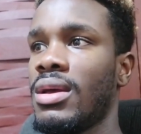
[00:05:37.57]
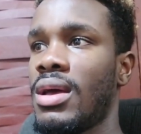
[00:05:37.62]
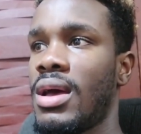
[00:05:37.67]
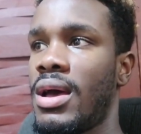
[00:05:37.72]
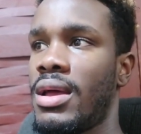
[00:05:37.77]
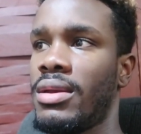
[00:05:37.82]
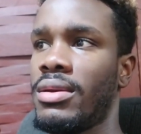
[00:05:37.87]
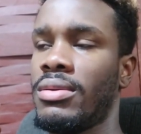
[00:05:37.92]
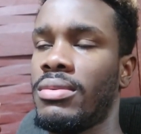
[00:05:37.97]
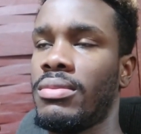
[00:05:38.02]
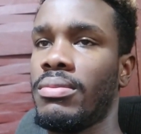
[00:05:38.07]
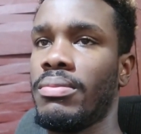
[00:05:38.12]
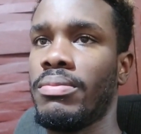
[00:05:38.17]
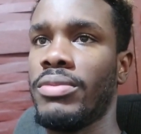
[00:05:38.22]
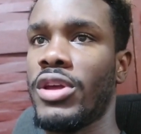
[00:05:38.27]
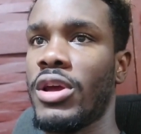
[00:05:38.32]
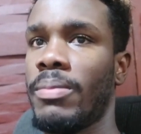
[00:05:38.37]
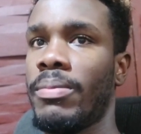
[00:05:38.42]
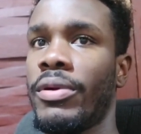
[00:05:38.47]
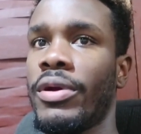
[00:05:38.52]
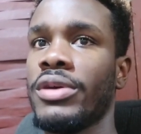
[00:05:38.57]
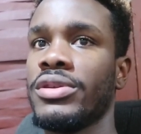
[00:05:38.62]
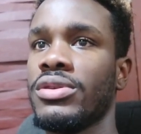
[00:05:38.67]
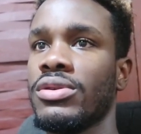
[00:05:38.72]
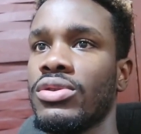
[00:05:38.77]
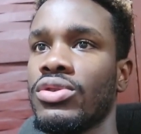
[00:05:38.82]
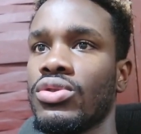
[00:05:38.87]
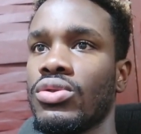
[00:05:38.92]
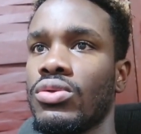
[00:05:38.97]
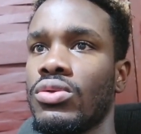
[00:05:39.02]
And there are
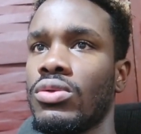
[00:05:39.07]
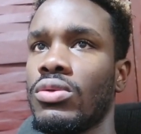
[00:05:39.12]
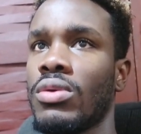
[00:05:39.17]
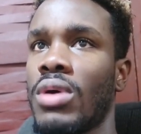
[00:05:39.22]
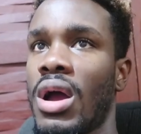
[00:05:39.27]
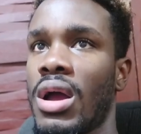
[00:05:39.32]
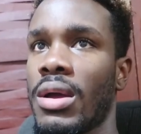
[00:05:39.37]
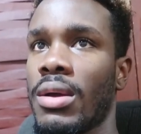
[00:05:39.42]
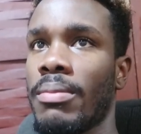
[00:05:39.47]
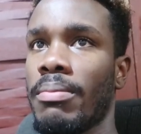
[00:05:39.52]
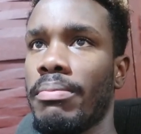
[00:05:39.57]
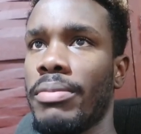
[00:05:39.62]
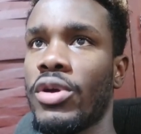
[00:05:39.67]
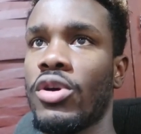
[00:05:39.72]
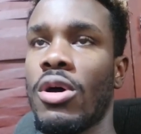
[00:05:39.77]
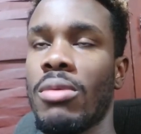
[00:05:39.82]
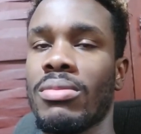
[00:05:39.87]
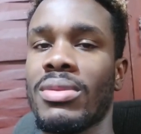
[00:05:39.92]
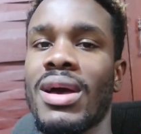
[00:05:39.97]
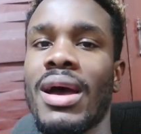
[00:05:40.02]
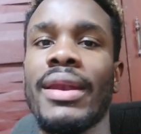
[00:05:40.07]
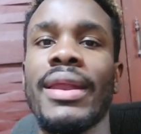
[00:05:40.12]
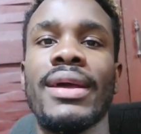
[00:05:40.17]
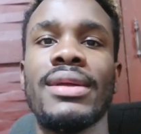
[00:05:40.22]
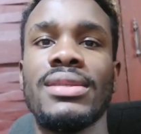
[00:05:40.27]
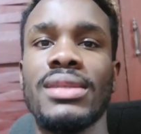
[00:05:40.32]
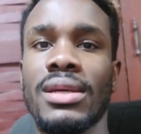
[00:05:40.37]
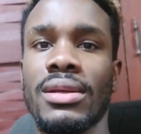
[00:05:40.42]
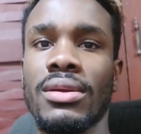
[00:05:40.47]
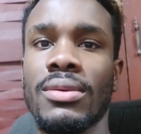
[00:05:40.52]
persons who become
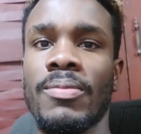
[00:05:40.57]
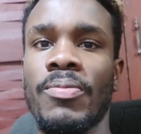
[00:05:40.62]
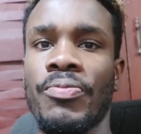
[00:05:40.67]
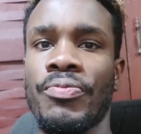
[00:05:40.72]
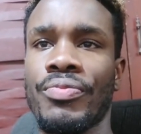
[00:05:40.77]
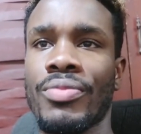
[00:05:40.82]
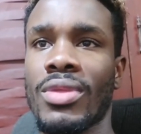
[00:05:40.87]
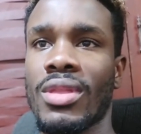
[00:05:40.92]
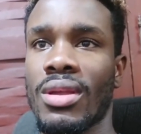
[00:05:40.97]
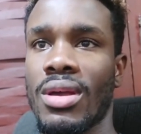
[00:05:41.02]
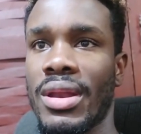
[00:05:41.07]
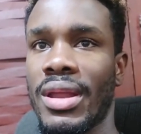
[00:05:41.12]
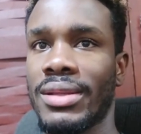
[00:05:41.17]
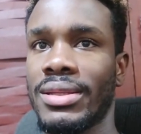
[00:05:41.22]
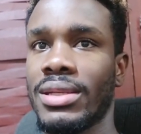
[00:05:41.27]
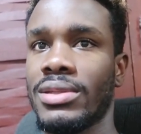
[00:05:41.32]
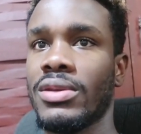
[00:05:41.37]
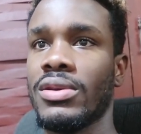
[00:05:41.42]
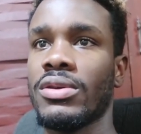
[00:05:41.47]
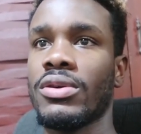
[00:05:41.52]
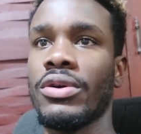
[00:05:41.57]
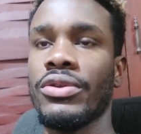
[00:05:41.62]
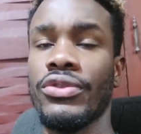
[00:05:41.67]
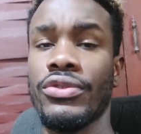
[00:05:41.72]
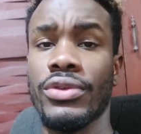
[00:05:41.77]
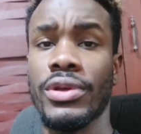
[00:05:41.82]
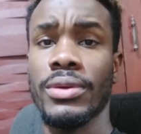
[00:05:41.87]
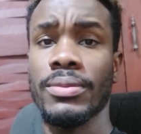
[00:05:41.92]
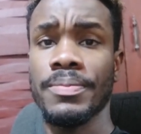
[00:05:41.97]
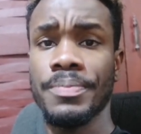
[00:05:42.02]
connected to the
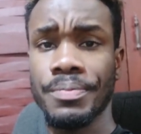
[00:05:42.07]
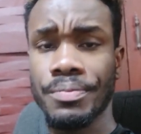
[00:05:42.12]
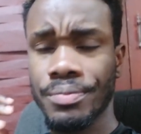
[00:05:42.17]
country,